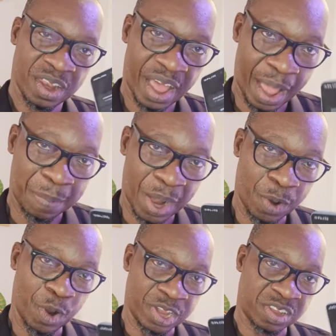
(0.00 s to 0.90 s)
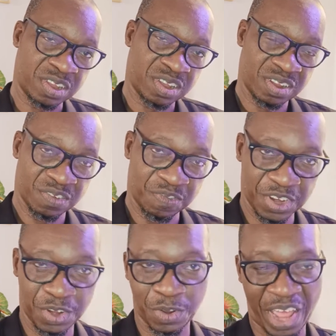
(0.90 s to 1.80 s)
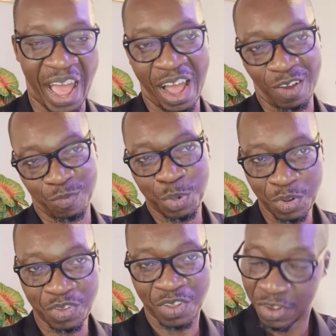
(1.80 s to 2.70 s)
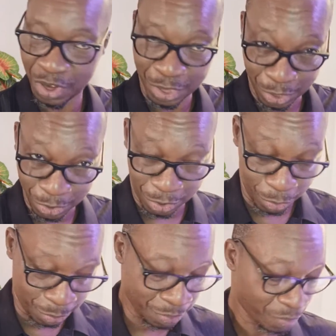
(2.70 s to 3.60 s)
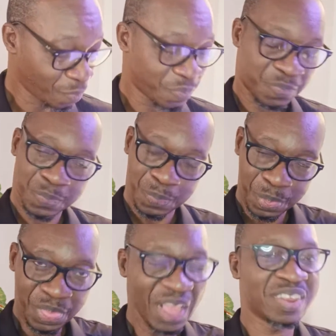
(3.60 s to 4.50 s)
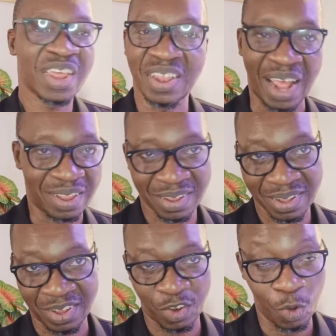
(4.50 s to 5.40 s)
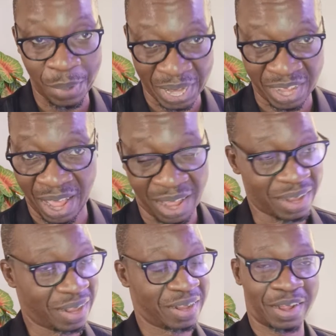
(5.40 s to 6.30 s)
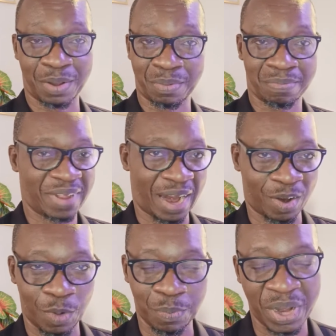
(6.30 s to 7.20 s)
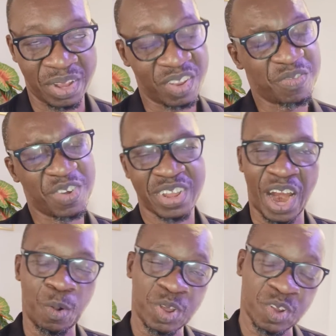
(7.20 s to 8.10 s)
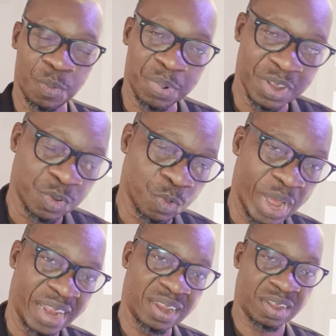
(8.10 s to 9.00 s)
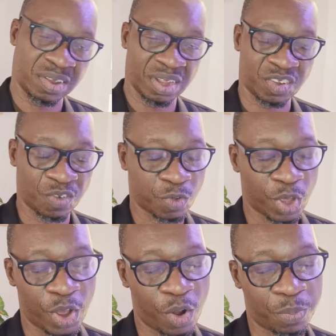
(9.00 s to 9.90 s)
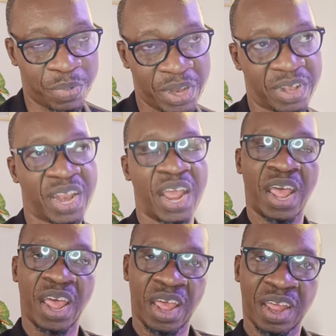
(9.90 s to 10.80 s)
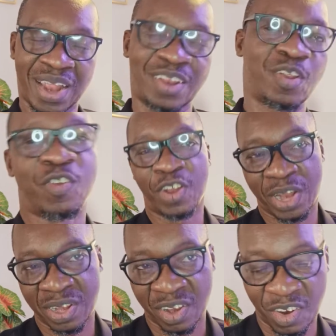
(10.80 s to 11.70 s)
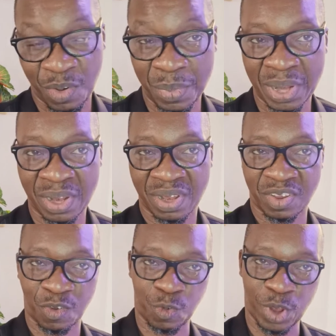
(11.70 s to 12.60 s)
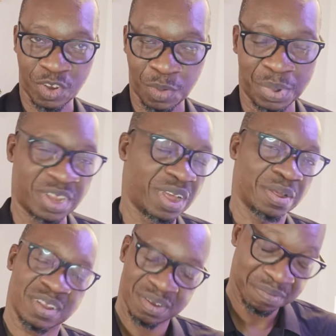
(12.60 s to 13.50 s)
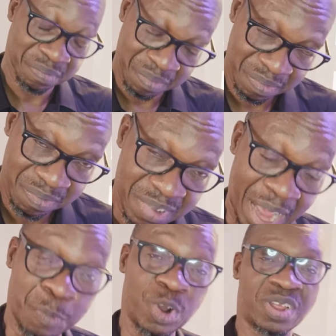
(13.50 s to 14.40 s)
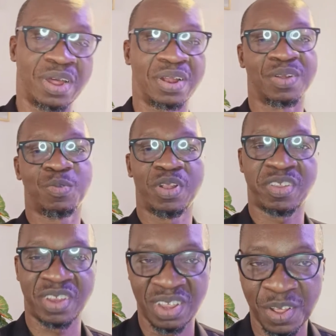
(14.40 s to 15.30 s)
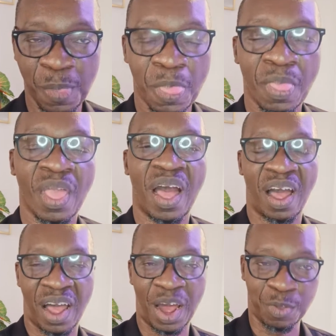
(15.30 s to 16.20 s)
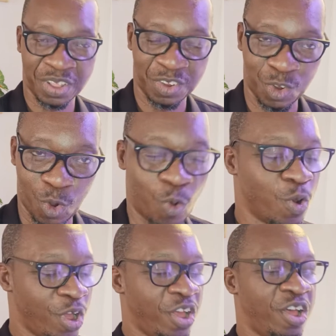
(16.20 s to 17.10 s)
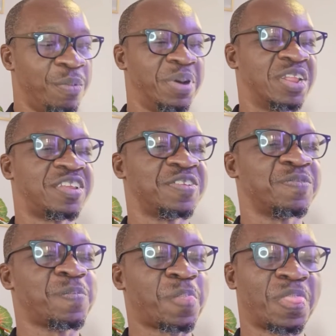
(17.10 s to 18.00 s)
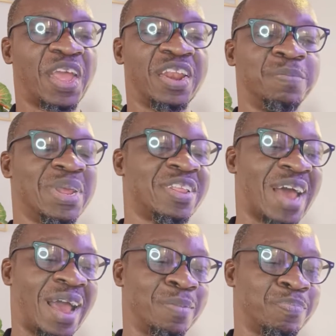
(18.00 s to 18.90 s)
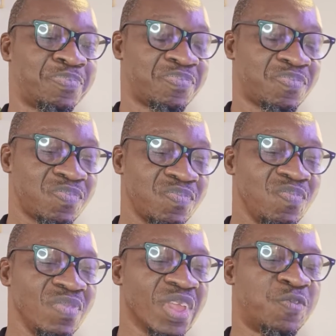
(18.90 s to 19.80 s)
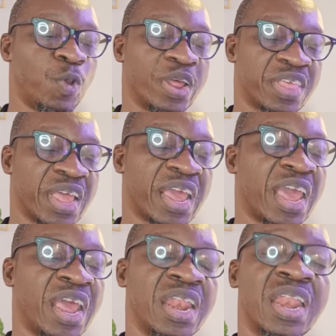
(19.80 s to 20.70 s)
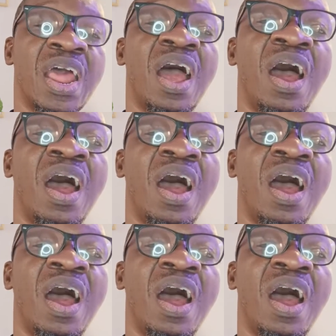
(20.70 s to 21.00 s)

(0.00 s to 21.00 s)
the HyperOS videos I have put on YouTube say that it's no better. There are complaints. Of course, there are always complaints when there's a software update. That not necessarily mean the software is not better. Time will tell. We'll see how things go. But in the meantime, if you were thinking